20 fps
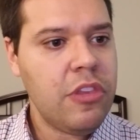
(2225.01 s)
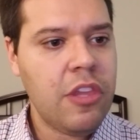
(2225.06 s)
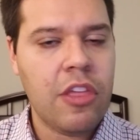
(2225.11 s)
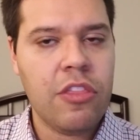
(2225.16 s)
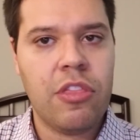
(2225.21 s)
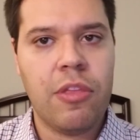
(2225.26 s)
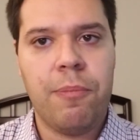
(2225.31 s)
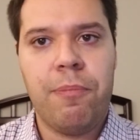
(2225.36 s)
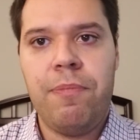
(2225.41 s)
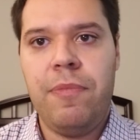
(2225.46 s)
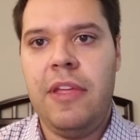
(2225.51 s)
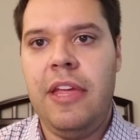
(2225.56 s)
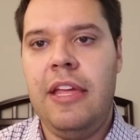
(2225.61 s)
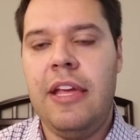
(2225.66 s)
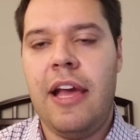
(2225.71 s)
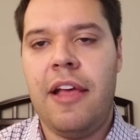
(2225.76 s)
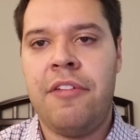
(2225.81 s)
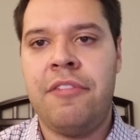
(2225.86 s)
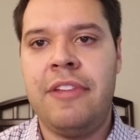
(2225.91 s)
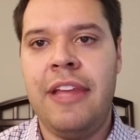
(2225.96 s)

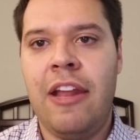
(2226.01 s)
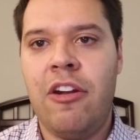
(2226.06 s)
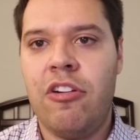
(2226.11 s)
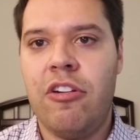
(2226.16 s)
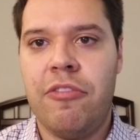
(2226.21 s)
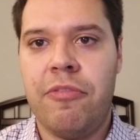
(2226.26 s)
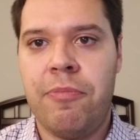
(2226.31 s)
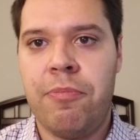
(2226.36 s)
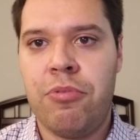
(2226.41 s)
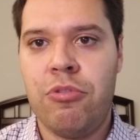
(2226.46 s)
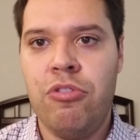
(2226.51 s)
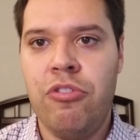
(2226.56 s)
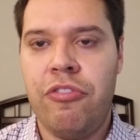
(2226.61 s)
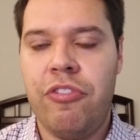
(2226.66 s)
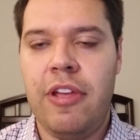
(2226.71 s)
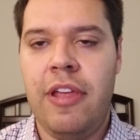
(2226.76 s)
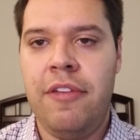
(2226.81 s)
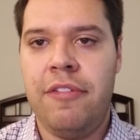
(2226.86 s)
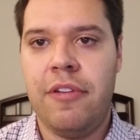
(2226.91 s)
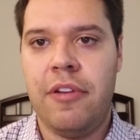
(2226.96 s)
the standard of proof
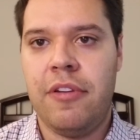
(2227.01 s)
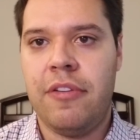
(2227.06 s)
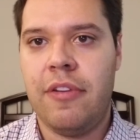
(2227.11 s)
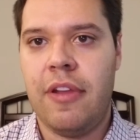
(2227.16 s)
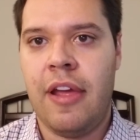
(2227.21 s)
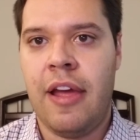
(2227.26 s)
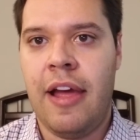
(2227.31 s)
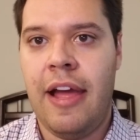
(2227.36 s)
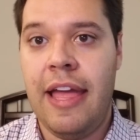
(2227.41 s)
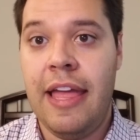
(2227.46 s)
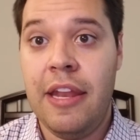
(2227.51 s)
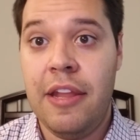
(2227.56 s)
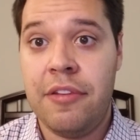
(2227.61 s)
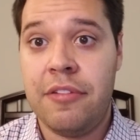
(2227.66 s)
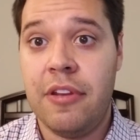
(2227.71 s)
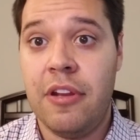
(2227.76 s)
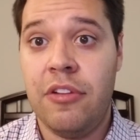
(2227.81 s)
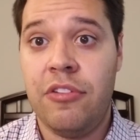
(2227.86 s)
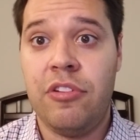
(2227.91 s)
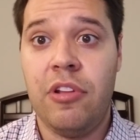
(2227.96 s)
isn't
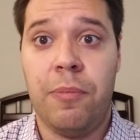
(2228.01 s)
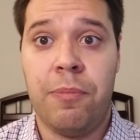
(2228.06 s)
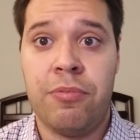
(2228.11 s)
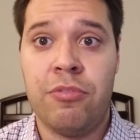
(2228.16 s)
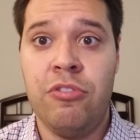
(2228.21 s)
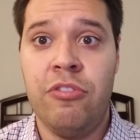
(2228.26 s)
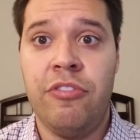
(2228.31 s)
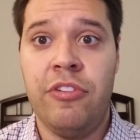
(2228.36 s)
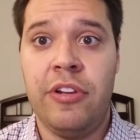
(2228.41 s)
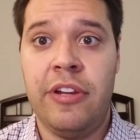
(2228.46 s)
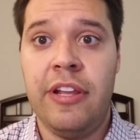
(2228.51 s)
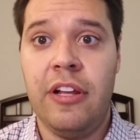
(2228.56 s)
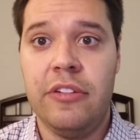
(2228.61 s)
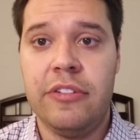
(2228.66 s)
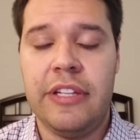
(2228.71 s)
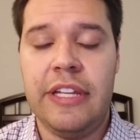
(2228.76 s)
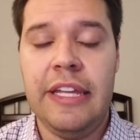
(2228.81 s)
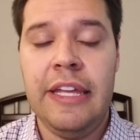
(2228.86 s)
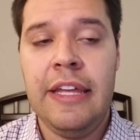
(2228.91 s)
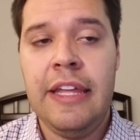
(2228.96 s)
innocent until proven
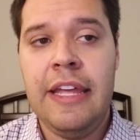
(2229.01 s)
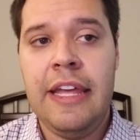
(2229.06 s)
guilty.